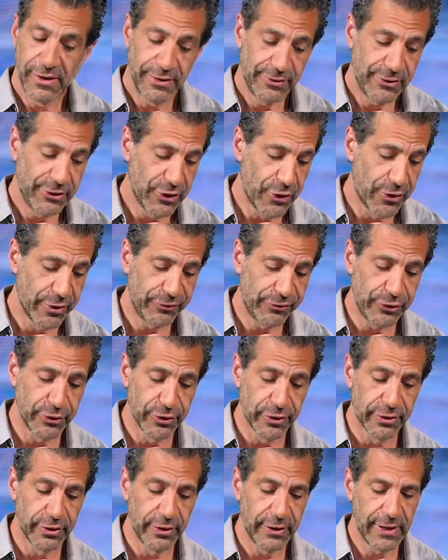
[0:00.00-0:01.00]
you know, if
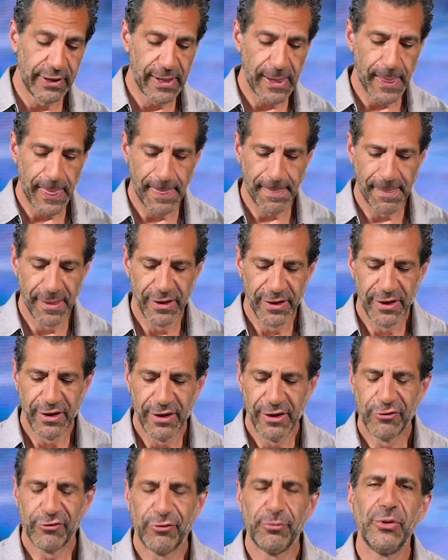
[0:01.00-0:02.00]
you're
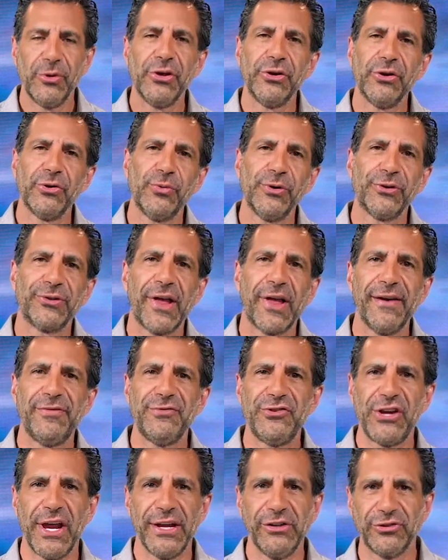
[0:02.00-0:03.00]
familiar with Life
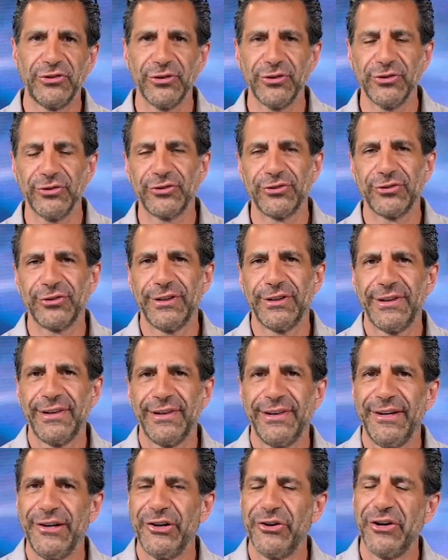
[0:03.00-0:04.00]
Changers
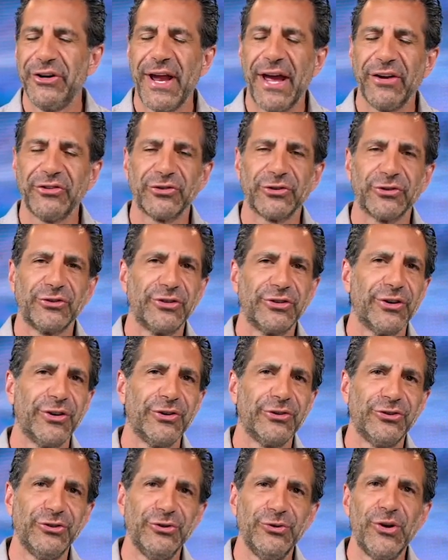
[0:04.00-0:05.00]
International
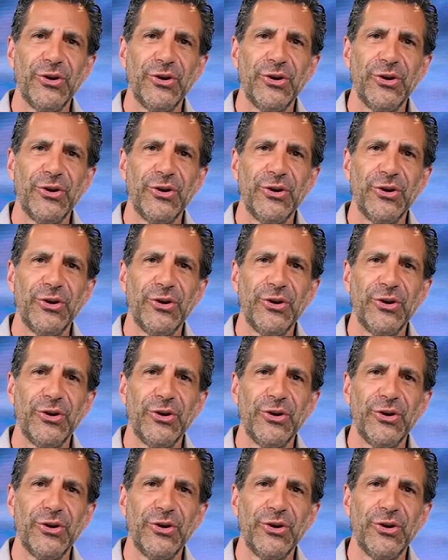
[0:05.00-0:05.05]
Church, you